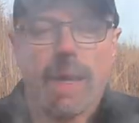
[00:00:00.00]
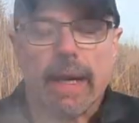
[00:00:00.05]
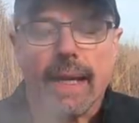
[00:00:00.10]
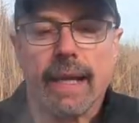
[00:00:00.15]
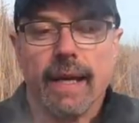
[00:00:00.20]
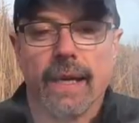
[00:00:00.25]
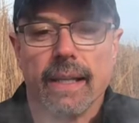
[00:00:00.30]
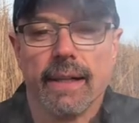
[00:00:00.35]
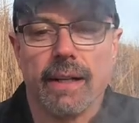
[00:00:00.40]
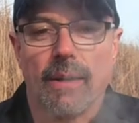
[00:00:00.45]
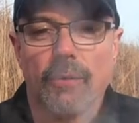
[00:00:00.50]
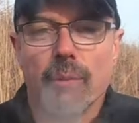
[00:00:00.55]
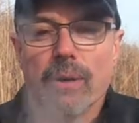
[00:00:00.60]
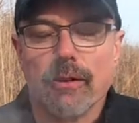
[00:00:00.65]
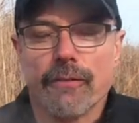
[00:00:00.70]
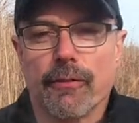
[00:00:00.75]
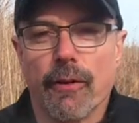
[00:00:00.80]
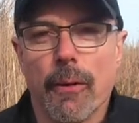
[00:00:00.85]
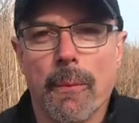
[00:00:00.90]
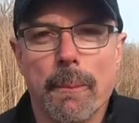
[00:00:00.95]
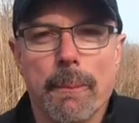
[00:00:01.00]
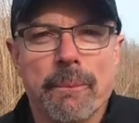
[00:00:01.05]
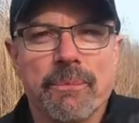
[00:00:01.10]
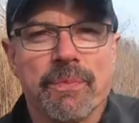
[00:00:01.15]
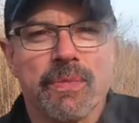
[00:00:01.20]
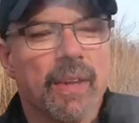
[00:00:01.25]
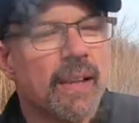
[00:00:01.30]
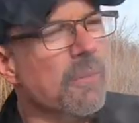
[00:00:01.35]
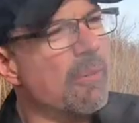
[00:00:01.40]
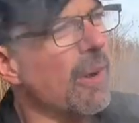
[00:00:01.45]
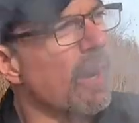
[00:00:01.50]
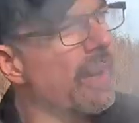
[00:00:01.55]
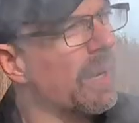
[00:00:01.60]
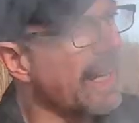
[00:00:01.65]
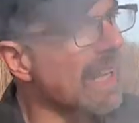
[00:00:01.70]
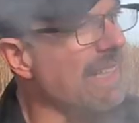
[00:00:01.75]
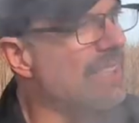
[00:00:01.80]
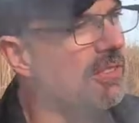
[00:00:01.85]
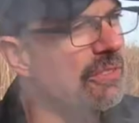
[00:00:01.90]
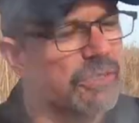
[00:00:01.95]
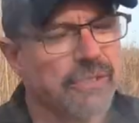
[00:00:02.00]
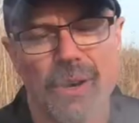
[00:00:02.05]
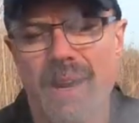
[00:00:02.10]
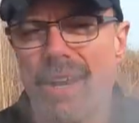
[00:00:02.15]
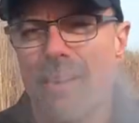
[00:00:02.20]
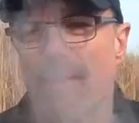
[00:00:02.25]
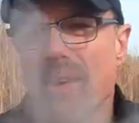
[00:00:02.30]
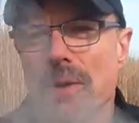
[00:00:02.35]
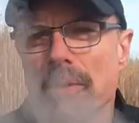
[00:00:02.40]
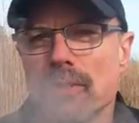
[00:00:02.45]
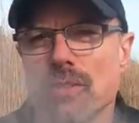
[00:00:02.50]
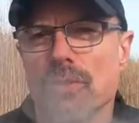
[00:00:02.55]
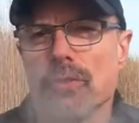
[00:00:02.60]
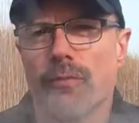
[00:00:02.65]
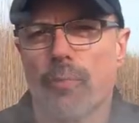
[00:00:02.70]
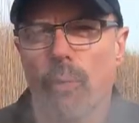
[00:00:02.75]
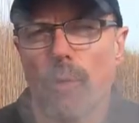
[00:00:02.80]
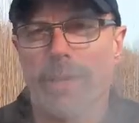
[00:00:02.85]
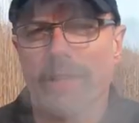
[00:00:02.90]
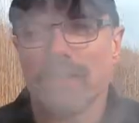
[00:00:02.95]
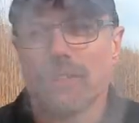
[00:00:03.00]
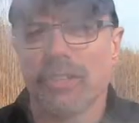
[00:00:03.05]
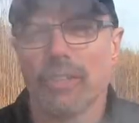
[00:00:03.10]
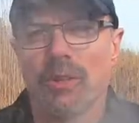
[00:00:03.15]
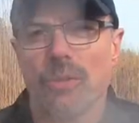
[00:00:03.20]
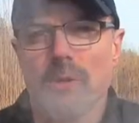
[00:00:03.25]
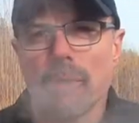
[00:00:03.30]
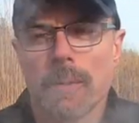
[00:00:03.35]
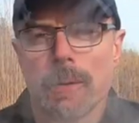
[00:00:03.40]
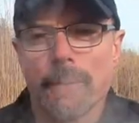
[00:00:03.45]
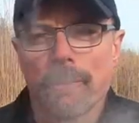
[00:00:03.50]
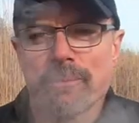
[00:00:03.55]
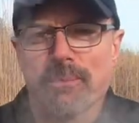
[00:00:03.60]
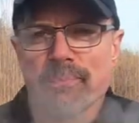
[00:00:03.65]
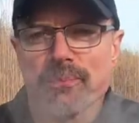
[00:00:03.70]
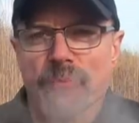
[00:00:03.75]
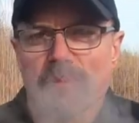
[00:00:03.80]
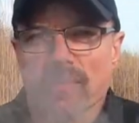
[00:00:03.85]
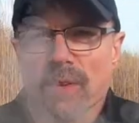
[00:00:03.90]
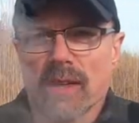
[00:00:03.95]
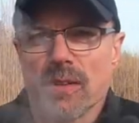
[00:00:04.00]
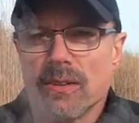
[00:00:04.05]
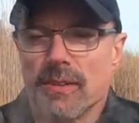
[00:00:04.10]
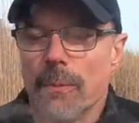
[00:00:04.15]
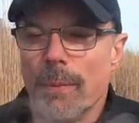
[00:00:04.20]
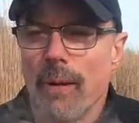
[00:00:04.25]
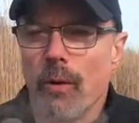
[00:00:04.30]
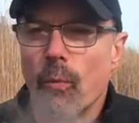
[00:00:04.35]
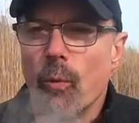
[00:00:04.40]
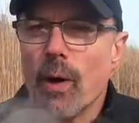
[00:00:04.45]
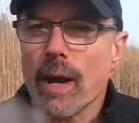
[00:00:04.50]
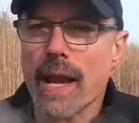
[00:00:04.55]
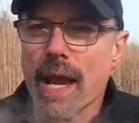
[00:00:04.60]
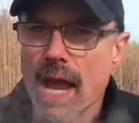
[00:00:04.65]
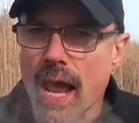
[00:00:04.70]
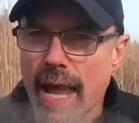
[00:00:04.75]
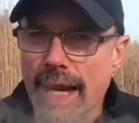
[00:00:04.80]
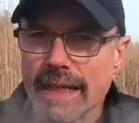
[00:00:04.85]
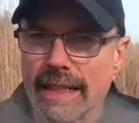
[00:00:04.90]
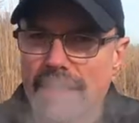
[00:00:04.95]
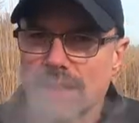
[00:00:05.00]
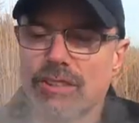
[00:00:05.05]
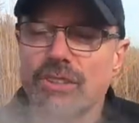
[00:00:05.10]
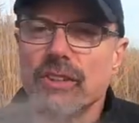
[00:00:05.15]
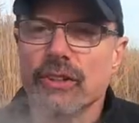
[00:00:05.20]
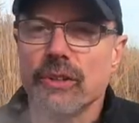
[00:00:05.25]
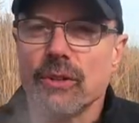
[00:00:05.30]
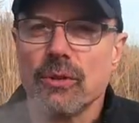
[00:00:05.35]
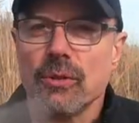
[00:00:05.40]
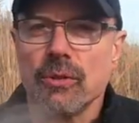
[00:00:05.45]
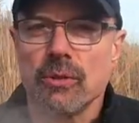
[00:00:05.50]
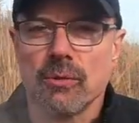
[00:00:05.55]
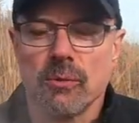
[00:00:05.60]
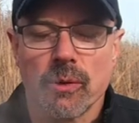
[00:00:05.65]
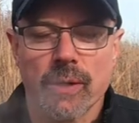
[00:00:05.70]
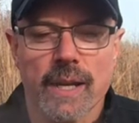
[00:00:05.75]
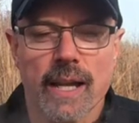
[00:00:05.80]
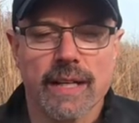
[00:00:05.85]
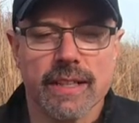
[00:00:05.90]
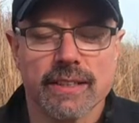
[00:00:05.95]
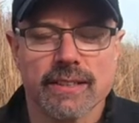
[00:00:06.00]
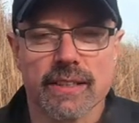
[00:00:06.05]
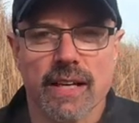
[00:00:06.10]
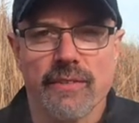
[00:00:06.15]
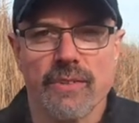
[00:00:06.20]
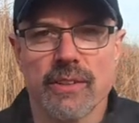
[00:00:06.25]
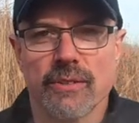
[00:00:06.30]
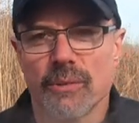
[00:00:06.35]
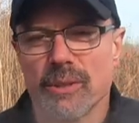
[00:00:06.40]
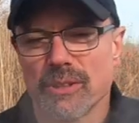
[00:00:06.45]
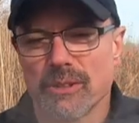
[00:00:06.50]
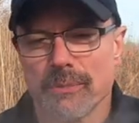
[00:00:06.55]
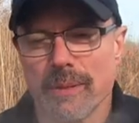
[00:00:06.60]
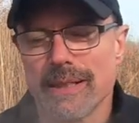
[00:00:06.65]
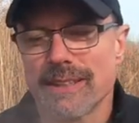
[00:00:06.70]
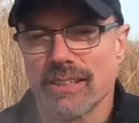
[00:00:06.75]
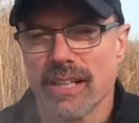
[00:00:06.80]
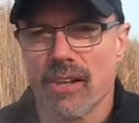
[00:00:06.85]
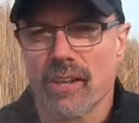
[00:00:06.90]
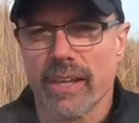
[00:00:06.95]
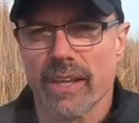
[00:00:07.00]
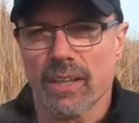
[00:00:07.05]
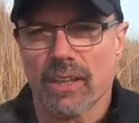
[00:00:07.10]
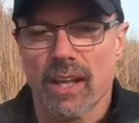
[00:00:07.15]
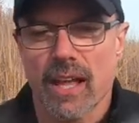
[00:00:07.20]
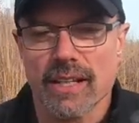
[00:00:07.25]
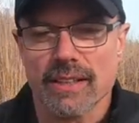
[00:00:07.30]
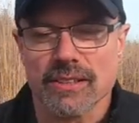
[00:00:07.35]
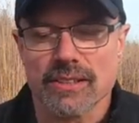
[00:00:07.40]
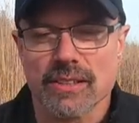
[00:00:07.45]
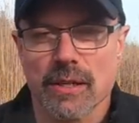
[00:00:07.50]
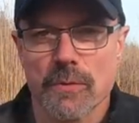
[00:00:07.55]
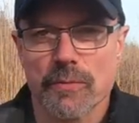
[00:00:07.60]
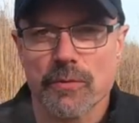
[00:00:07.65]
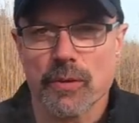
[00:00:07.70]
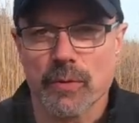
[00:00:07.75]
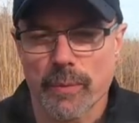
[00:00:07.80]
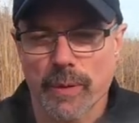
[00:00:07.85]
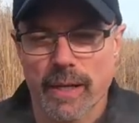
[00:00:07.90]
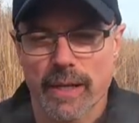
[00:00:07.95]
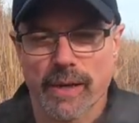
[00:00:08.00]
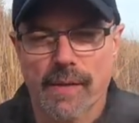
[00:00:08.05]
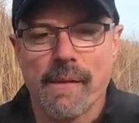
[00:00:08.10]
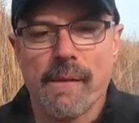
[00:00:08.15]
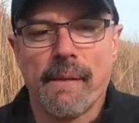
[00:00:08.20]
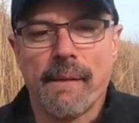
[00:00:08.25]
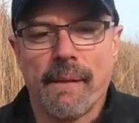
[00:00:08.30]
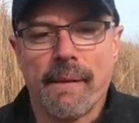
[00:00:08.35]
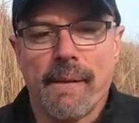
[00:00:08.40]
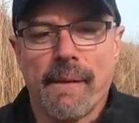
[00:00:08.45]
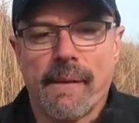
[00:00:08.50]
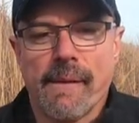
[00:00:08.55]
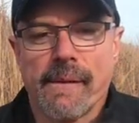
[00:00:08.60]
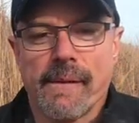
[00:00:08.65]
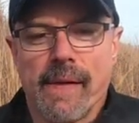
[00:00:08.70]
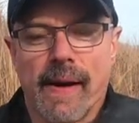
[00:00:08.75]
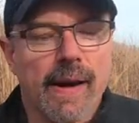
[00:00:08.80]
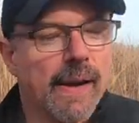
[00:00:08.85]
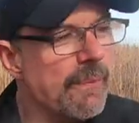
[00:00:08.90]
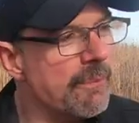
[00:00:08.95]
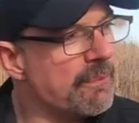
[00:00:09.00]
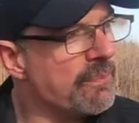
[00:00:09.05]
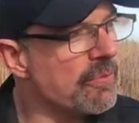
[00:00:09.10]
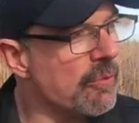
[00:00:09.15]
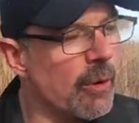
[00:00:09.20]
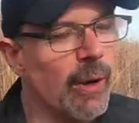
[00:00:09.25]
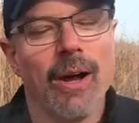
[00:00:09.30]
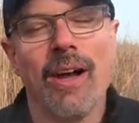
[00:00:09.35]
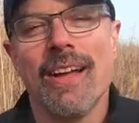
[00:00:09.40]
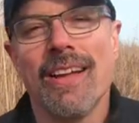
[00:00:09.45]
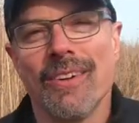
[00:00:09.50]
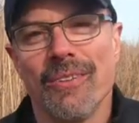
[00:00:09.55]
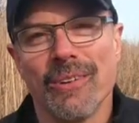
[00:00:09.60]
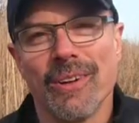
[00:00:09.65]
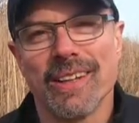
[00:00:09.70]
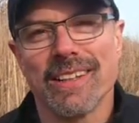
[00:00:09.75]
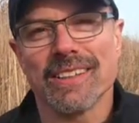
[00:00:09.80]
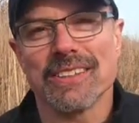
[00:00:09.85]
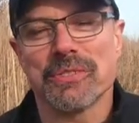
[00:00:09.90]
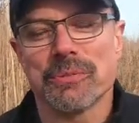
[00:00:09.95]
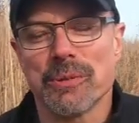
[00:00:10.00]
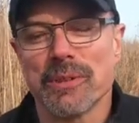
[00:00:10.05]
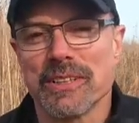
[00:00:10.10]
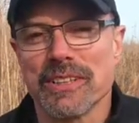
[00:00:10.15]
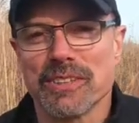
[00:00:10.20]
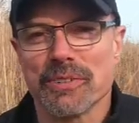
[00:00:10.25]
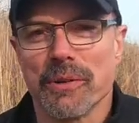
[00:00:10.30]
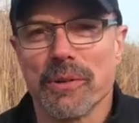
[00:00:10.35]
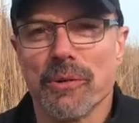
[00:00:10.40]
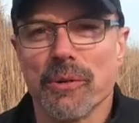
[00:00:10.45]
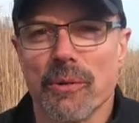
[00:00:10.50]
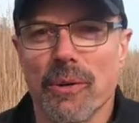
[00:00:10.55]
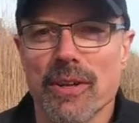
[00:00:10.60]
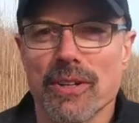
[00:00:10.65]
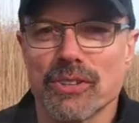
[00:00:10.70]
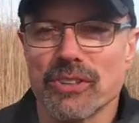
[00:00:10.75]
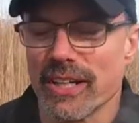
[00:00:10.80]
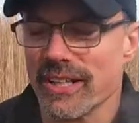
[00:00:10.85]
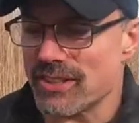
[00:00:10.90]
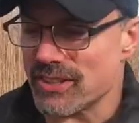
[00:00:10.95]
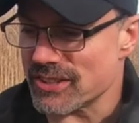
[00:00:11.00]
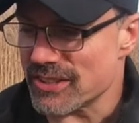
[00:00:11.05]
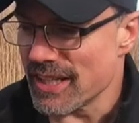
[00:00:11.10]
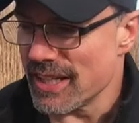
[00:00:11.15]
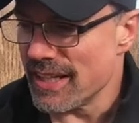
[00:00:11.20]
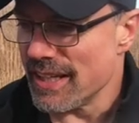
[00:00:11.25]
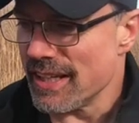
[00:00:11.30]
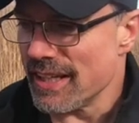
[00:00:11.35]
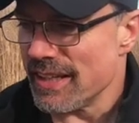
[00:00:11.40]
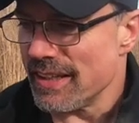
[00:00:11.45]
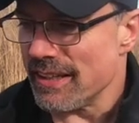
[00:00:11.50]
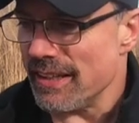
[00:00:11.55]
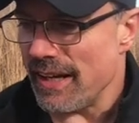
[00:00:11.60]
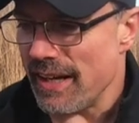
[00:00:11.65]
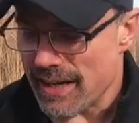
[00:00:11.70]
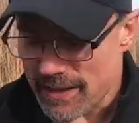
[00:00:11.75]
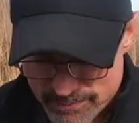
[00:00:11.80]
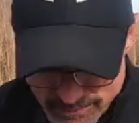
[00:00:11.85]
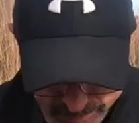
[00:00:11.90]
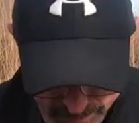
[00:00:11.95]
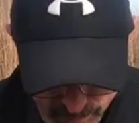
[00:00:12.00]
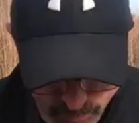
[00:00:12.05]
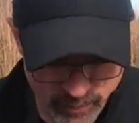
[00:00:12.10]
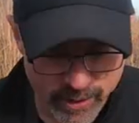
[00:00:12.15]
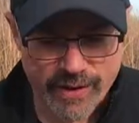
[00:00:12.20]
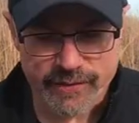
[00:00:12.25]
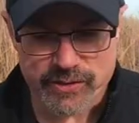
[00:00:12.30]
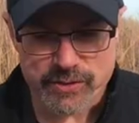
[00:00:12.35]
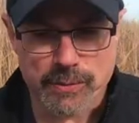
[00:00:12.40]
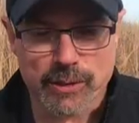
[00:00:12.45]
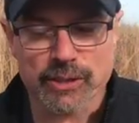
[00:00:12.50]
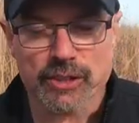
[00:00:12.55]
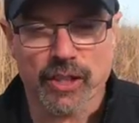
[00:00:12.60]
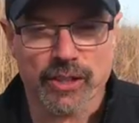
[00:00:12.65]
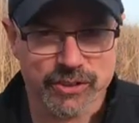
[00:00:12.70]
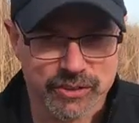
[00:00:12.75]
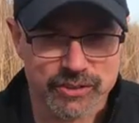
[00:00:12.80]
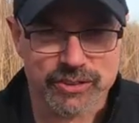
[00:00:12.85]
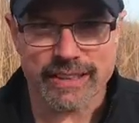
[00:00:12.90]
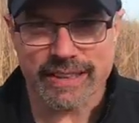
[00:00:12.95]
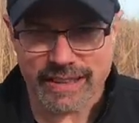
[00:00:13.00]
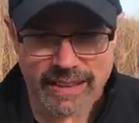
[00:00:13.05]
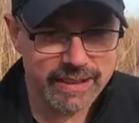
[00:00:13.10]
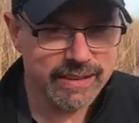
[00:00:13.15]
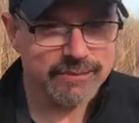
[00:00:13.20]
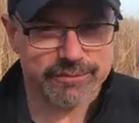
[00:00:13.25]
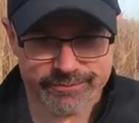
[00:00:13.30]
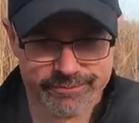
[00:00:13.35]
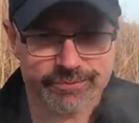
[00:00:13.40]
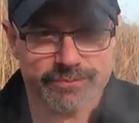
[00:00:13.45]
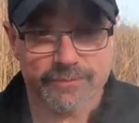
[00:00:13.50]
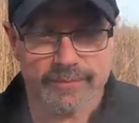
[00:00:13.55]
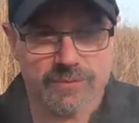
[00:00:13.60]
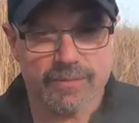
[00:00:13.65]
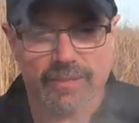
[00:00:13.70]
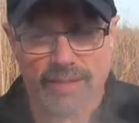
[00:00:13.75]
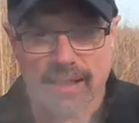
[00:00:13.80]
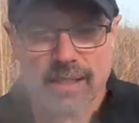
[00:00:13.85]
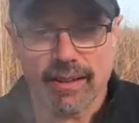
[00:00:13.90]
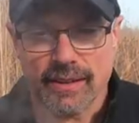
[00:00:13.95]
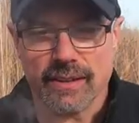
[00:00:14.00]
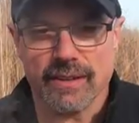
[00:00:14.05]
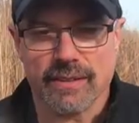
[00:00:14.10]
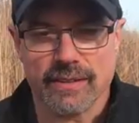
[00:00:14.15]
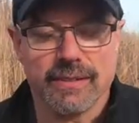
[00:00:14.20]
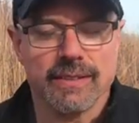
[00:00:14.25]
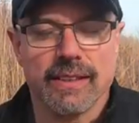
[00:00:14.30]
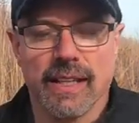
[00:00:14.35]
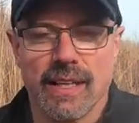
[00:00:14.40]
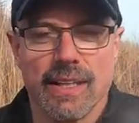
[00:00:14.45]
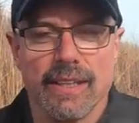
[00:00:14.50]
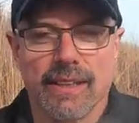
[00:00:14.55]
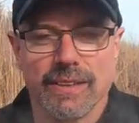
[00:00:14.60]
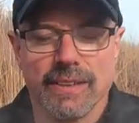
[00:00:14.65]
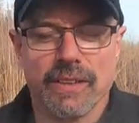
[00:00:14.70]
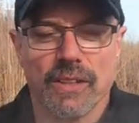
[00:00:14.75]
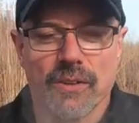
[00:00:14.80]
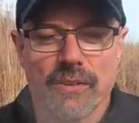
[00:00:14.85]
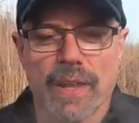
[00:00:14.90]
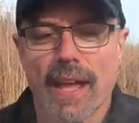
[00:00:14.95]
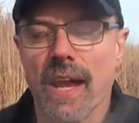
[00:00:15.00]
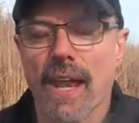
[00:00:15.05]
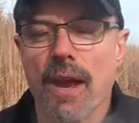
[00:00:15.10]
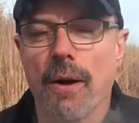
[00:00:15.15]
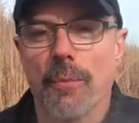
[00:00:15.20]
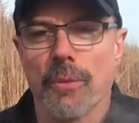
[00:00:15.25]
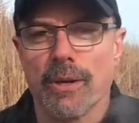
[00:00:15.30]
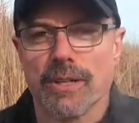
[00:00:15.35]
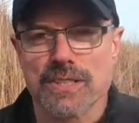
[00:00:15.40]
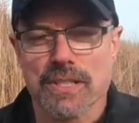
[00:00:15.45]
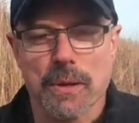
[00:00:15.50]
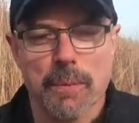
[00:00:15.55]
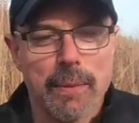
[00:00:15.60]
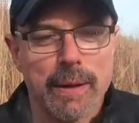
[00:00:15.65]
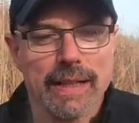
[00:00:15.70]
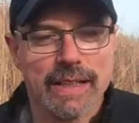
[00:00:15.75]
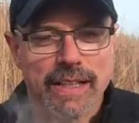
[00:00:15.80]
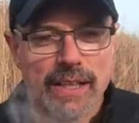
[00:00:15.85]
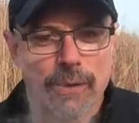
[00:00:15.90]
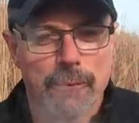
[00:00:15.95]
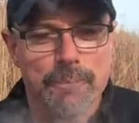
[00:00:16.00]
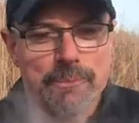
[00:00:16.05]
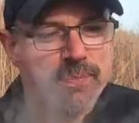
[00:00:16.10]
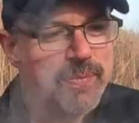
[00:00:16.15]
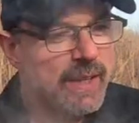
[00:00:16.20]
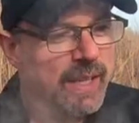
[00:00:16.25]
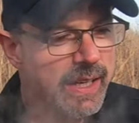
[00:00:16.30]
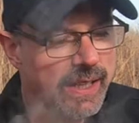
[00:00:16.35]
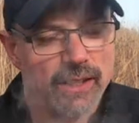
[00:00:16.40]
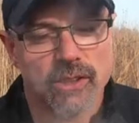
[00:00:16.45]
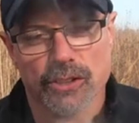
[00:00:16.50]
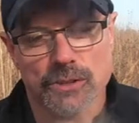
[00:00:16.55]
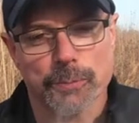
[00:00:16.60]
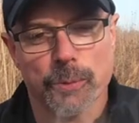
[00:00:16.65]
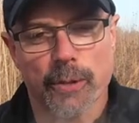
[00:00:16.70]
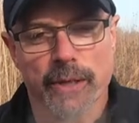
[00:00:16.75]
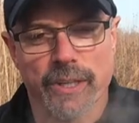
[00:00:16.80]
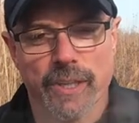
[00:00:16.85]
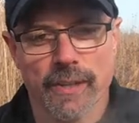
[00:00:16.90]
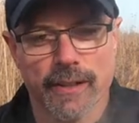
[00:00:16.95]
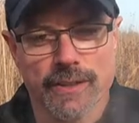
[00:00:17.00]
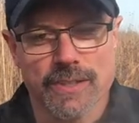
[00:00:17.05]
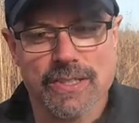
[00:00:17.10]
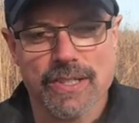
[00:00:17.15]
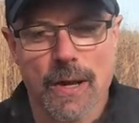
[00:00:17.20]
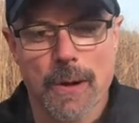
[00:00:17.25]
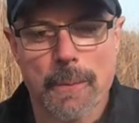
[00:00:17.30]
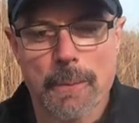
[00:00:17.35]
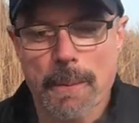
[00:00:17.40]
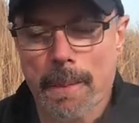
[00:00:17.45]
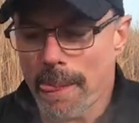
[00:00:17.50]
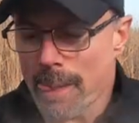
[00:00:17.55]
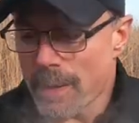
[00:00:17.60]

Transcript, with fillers: and I went from I guess it was right around 242 to about 192, 197, which may sound like a lot to some of you, but um, well, let's put it this way: when the weather changes, um, I won't have as much on. You'll see that the, you know that number isn't a big deal. It looks pretty good. So